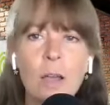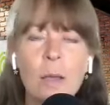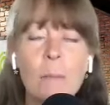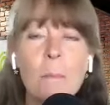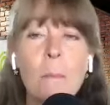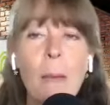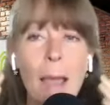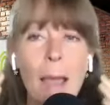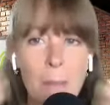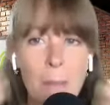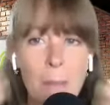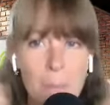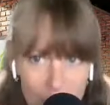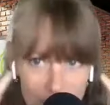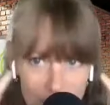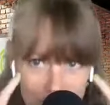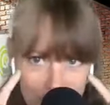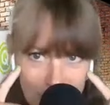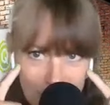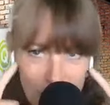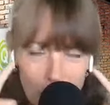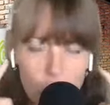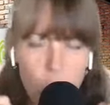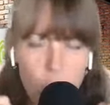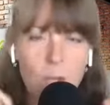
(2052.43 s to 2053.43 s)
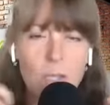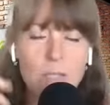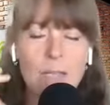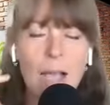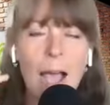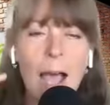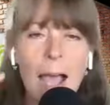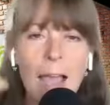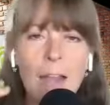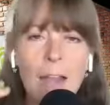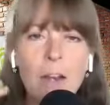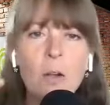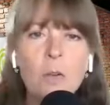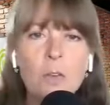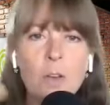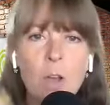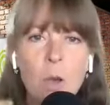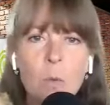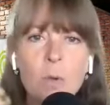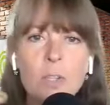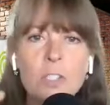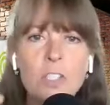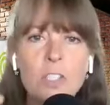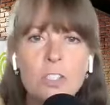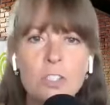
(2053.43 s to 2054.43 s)
My mindset was, I don't
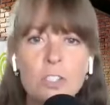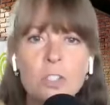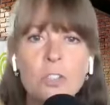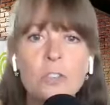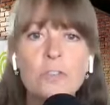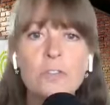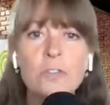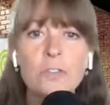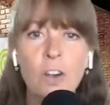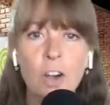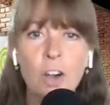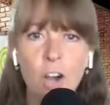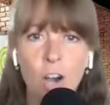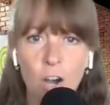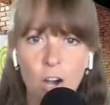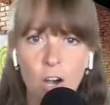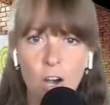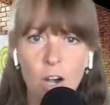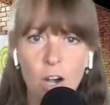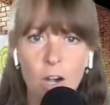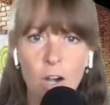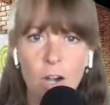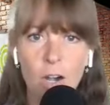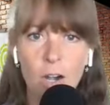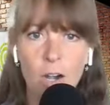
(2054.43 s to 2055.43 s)
know what to do for her.